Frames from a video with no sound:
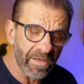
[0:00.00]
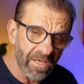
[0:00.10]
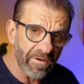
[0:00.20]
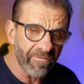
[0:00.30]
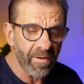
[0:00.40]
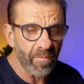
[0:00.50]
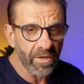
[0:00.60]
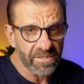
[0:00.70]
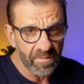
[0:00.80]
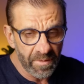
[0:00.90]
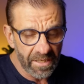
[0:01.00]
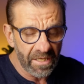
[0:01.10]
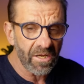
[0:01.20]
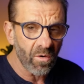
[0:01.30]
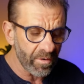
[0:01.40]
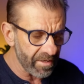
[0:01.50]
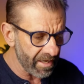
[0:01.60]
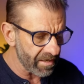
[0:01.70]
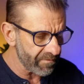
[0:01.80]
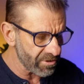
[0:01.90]
a keyframe marks the beginning or the
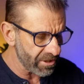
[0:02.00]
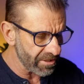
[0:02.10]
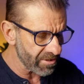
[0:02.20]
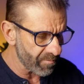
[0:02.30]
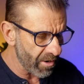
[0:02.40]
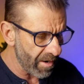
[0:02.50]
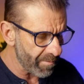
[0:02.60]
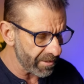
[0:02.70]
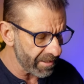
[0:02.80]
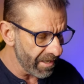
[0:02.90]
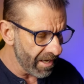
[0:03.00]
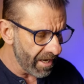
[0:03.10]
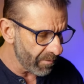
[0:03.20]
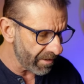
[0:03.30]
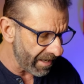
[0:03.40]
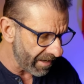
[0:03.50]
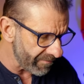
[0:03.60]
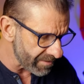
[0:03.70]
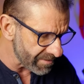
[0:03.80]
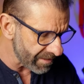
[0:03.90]
end of a change in a property. We're going to have
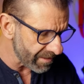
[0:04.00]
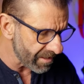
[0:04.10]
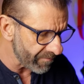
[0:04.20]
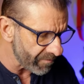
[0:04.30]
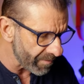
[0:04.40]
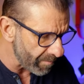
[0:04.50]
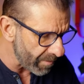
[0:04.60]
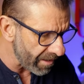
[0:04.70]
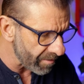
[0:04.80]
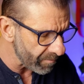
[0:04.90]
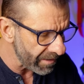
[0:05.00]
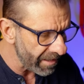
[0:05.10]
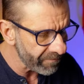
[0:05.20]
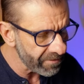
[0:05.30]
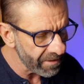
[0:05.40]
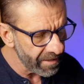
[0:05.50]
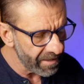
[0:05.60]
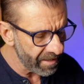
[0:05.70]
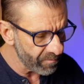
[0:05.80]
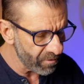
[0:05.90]
this thing come from the bottom left
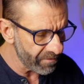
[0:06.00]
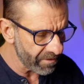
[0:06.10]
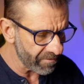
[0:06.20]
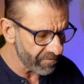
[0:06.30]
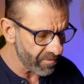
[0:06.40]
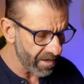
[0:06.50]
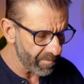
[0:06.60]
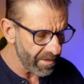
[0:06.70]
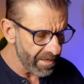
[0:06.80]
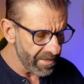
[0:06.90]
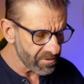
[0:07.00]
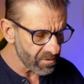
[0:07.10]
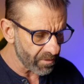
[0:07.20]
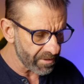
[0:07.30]
and move into the frame. So we're